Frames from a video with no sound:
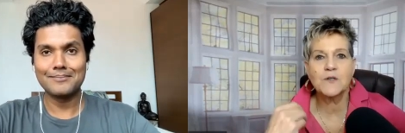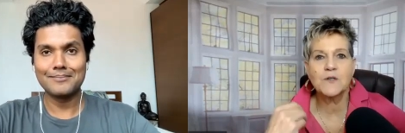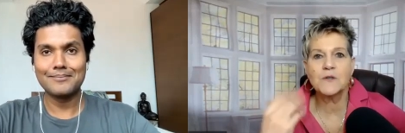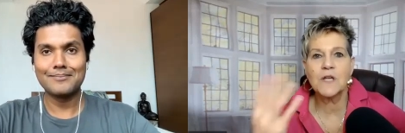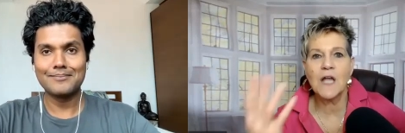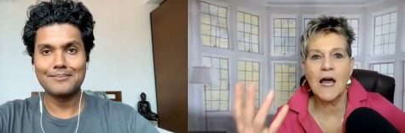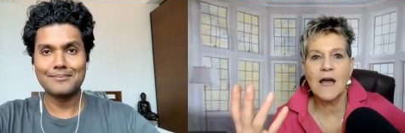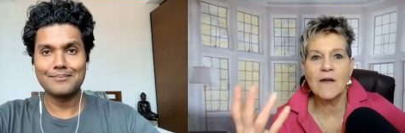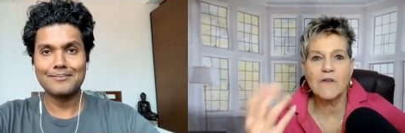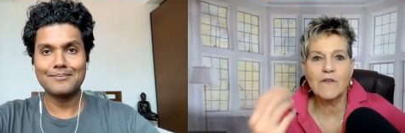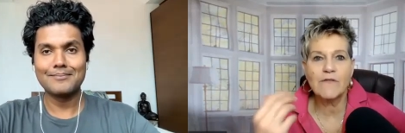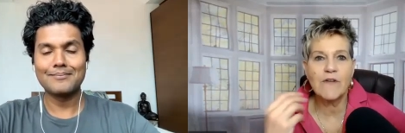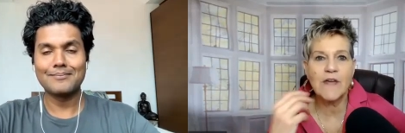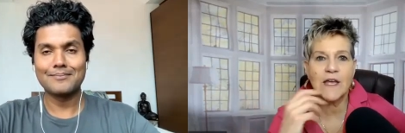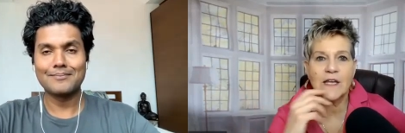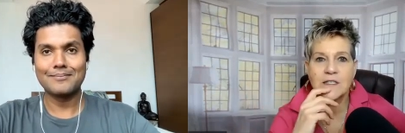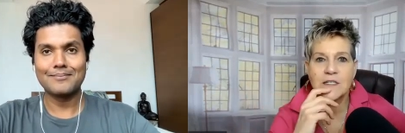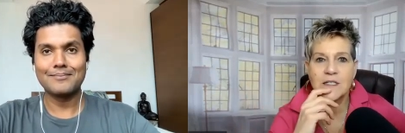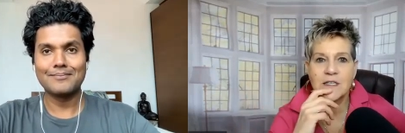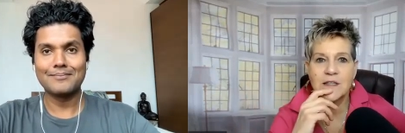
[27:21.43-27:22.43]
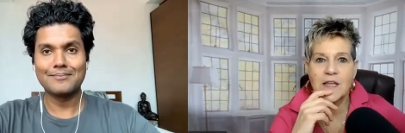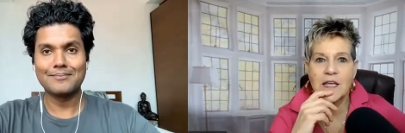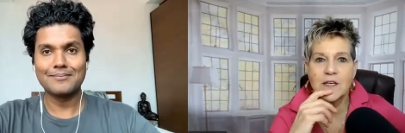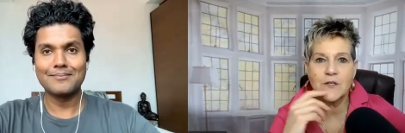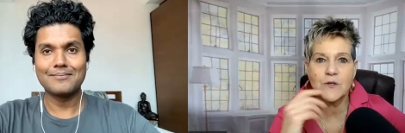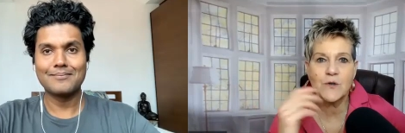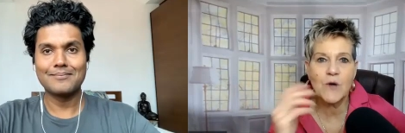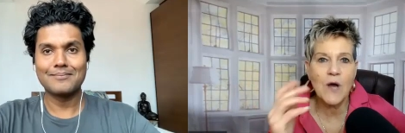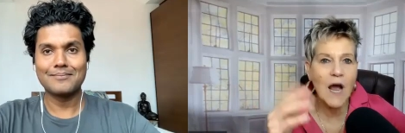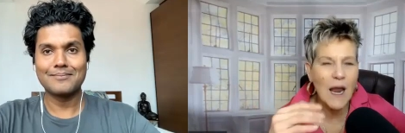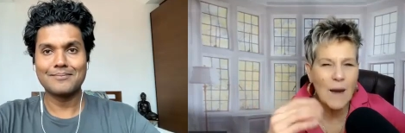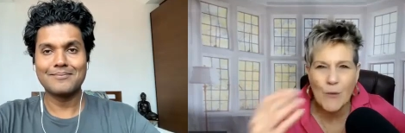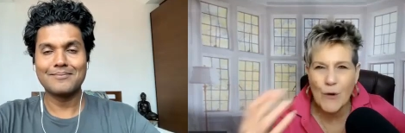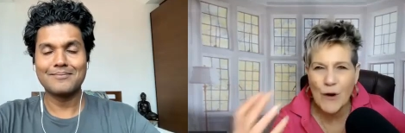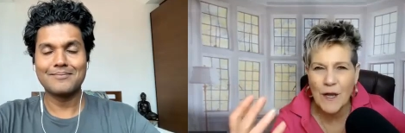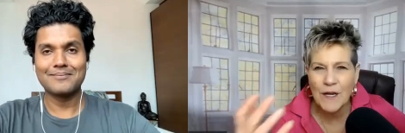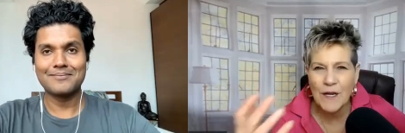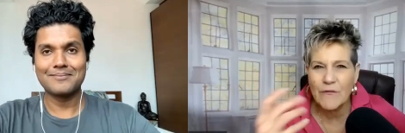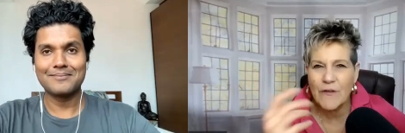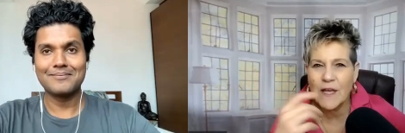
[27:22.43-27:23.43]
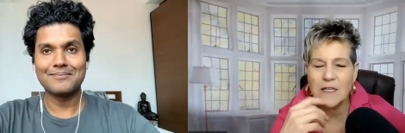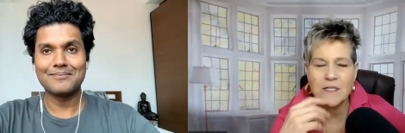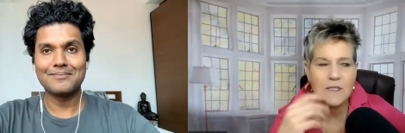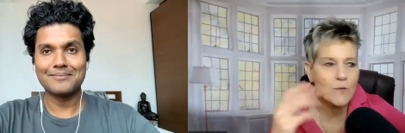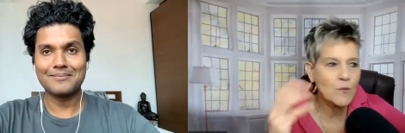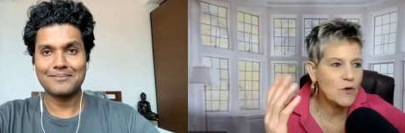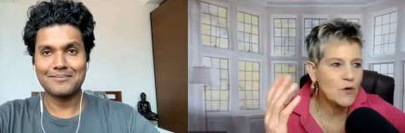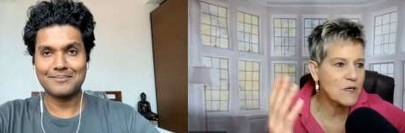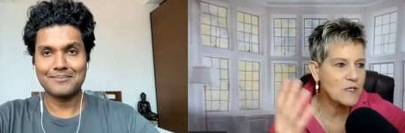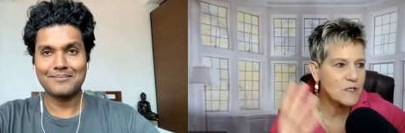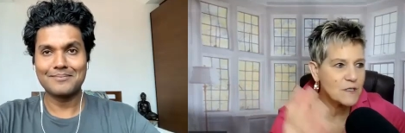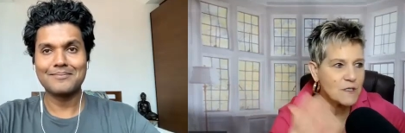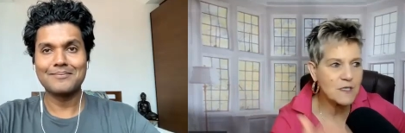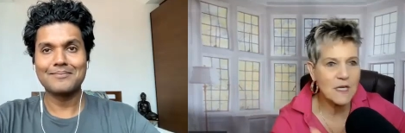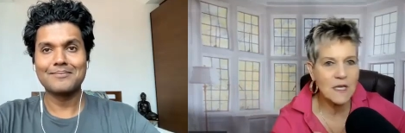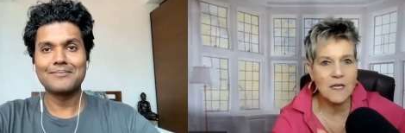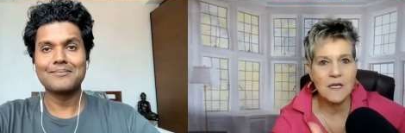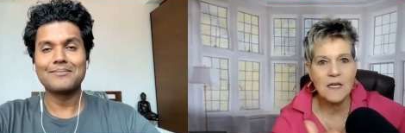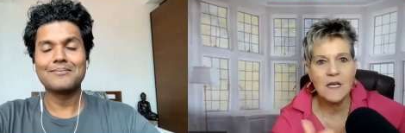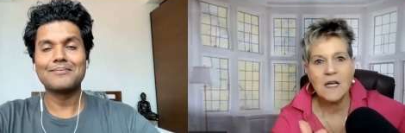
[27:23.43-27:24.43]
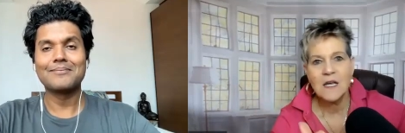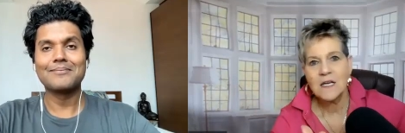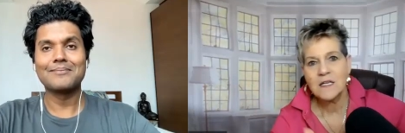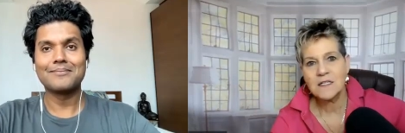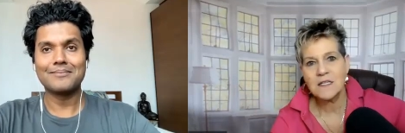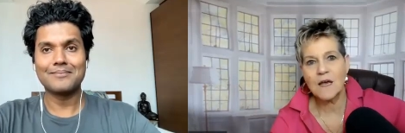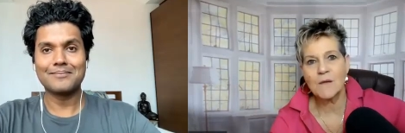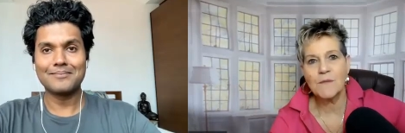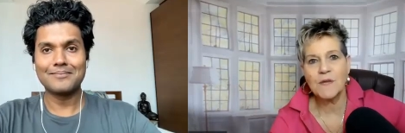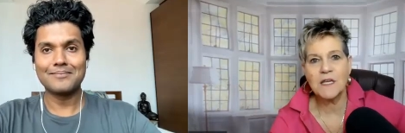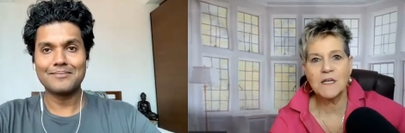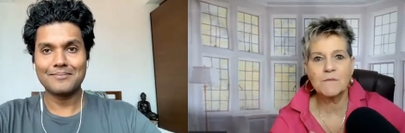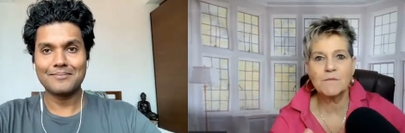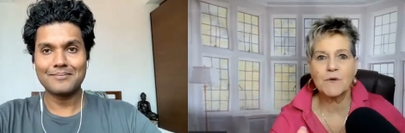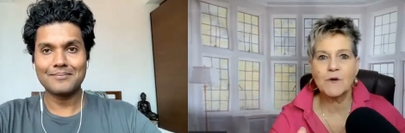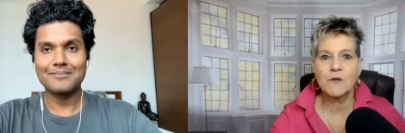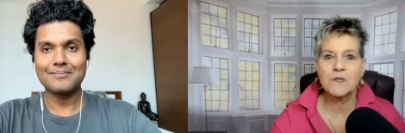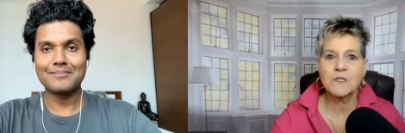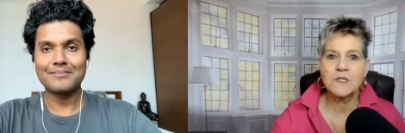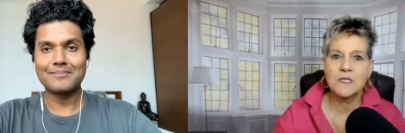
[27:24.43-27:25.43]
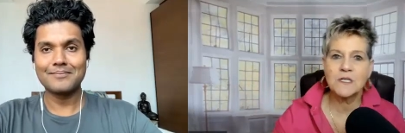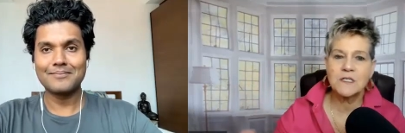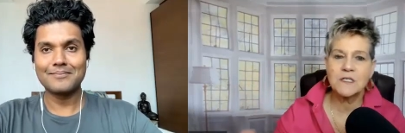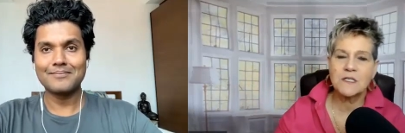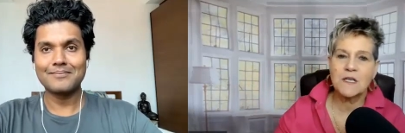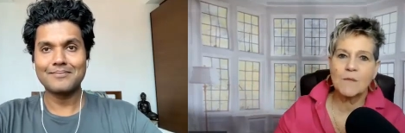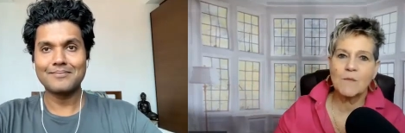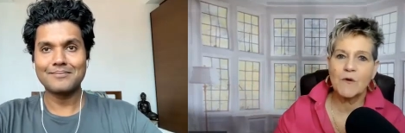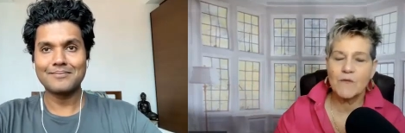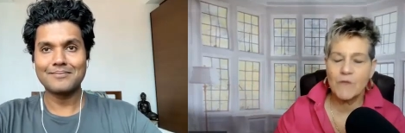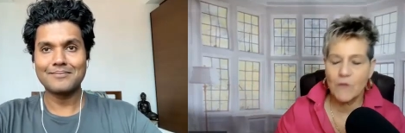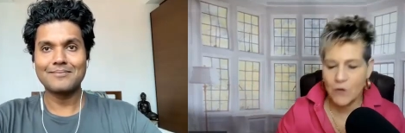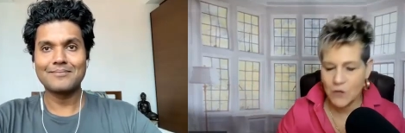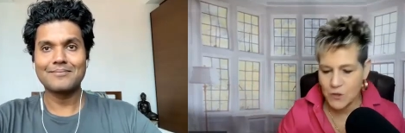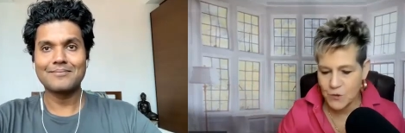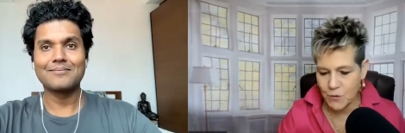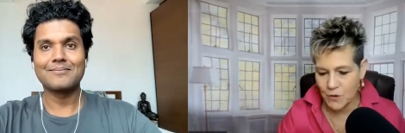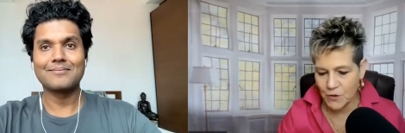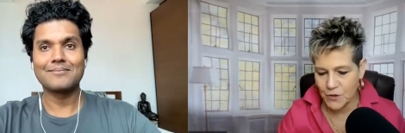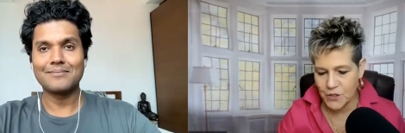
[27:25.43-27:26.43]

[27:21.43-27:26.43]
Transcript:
Speaker 1: do live events and they do hybrid events where it's uh, some in person, some are virtual.